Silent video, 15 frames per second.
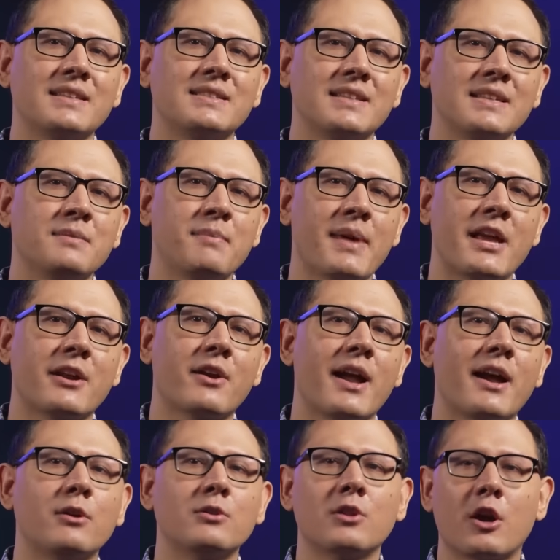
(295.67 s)
it didn't matter
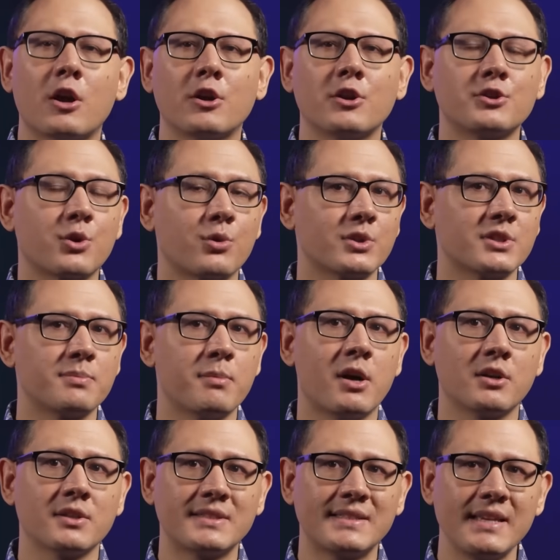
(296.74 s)
how large or
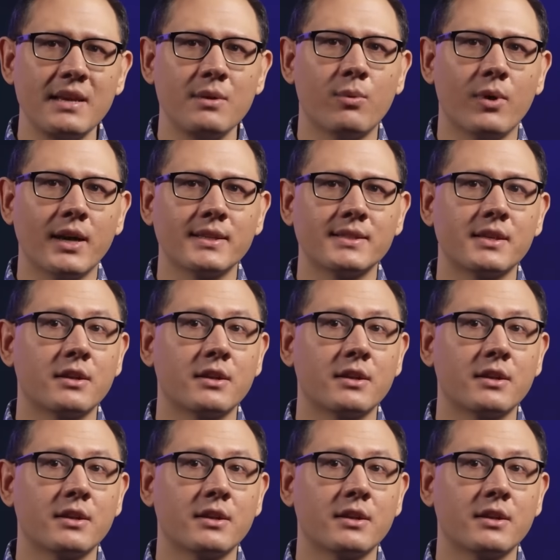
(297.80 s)
small c was,